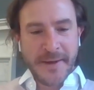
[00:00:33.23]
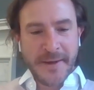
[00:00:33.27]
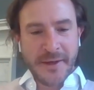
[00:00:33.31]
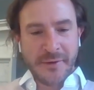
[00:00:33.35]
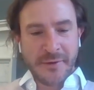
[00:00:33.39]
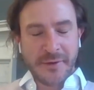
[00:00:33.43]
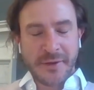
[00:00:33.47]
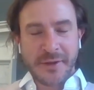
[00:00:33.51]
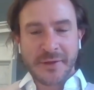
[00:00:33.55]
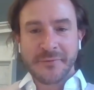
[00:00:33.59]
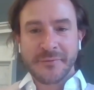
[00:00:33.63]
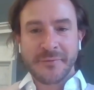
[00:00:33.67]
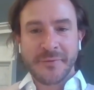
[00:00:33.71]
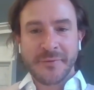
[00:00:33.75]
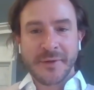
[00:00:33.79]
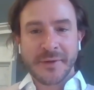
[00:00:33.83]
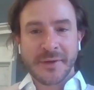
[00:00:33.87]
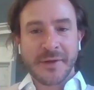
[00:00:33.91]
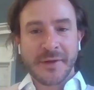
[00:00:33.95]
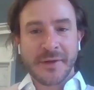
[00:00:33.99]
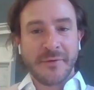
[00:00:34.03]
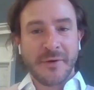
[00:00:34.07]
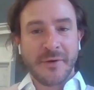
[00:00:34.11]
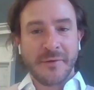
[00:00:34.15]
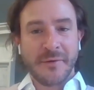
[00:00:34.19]

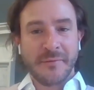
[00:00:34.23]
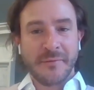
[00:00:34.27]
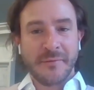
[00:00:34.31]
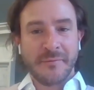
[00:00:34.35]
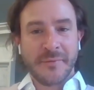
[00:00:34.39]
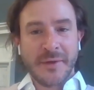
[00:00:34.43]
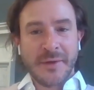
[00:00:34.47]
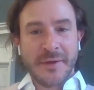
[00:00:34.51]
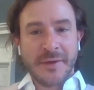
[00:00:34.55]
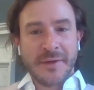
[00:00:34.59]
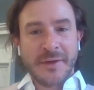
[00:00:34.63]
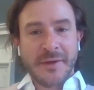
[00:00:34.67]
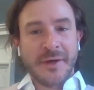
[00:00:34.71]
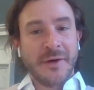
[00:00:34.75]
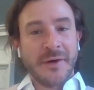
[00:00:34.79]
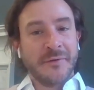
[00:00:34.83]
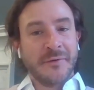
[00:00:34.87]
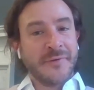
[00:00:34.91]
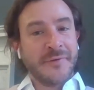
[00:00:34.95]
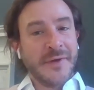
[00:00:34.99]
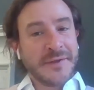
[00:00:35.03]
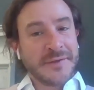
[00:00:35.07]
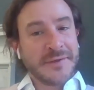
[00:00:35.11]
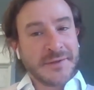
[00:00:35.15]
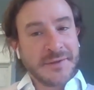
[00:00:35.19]
Give our
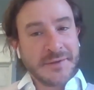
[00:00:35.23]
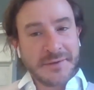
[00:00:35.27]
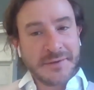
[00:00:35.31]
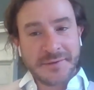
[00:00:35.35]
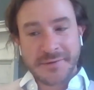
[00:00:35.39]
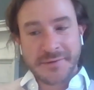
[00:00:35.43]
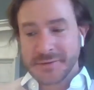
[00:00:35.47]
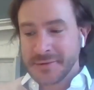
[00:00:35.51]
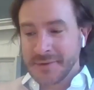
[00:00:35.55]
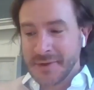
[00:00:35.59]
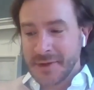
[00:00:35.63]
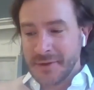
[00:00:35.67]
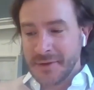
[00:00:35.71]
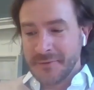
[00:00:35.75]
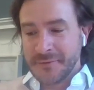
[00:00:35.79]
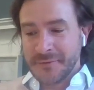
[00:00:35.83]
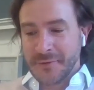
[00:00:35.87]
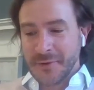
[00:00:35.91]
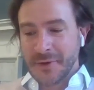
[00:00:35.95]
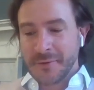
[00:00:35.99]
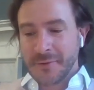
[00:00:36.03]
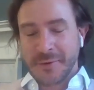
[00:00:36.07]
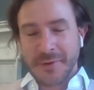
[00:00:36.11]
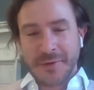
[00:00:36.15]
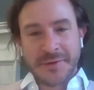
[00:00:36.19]
investors, our
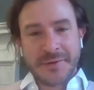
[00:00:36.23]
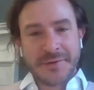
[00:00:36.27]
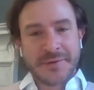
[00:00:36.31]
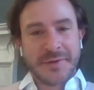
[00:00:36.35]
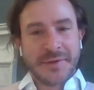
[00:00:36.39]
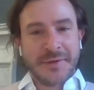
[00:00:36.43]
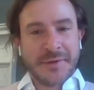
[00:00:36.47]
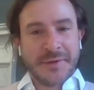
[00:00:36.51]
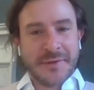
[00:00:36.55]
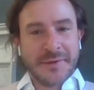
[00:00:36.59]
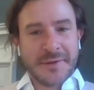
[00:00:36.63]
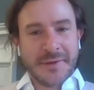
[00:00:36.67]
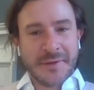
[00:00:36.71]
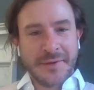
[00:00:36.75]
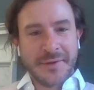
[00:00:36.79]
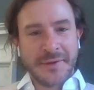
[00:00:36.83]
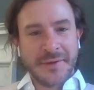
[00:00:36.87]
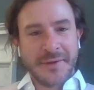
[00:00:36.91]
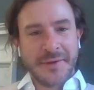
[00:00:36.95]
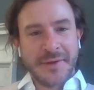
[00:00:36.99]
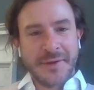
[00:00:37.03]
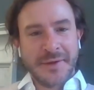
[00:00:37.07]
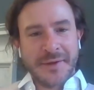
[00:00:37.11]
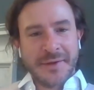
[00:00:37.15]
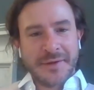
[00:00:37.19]
followers,
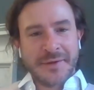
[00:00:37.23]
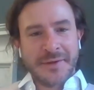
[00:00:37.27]
and